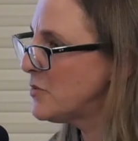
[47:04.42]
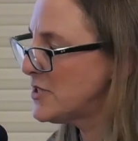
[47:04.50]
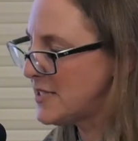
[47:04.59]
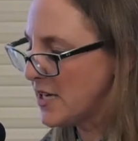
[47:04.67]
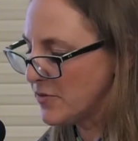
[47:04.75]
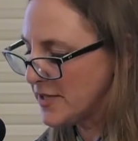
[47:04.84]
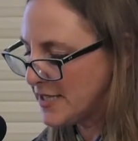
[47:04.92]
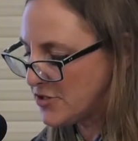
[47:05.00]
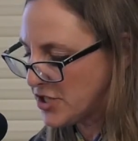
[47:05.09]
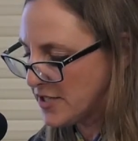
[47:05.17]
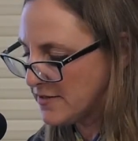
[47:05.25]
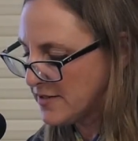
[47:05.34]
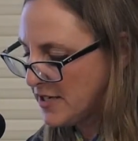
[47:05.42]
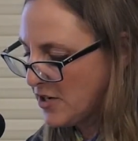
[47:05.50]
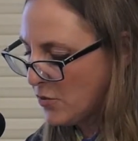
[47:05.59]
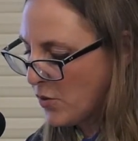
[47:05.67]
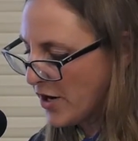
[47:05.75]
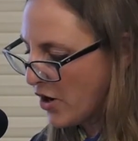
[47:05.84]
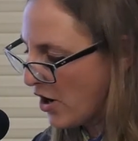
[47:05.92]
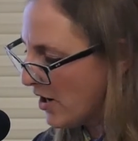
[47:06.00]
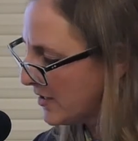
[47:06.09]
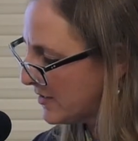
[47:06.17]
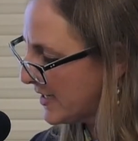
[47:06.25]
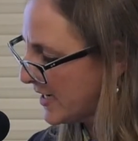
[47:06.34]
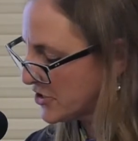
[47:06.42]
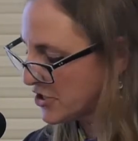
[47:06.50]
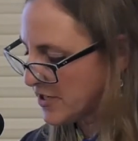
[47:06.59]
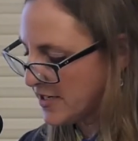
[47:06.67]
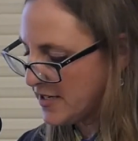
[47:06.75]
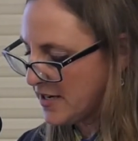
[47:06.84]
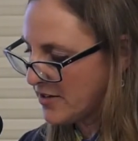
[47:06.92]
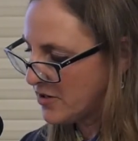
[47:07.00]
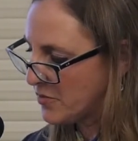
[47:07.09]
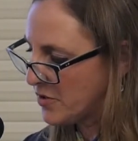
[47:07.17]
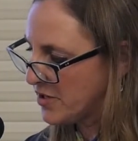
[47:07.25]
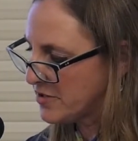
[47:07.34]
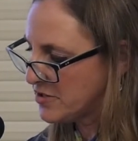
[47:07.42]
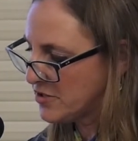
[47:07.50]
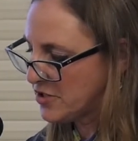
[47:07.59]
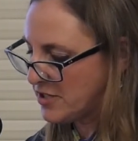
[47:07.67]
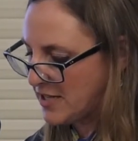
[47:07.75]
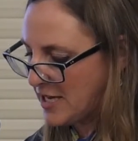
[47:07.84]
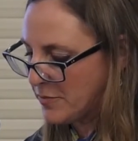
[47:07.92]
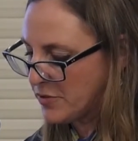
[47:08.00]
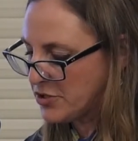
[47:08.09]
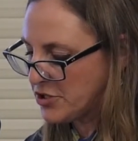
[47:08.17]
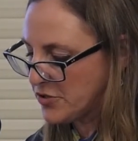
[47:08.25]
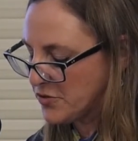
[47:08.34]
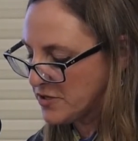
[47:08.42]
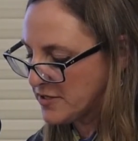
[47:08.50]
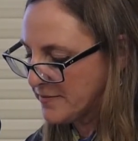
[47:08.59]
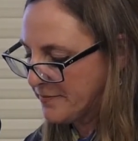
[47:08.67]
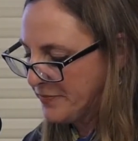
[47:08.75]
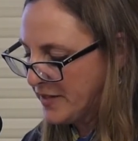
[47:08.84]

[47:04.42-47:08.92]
was their religion? What architecture, in other words, could they produce?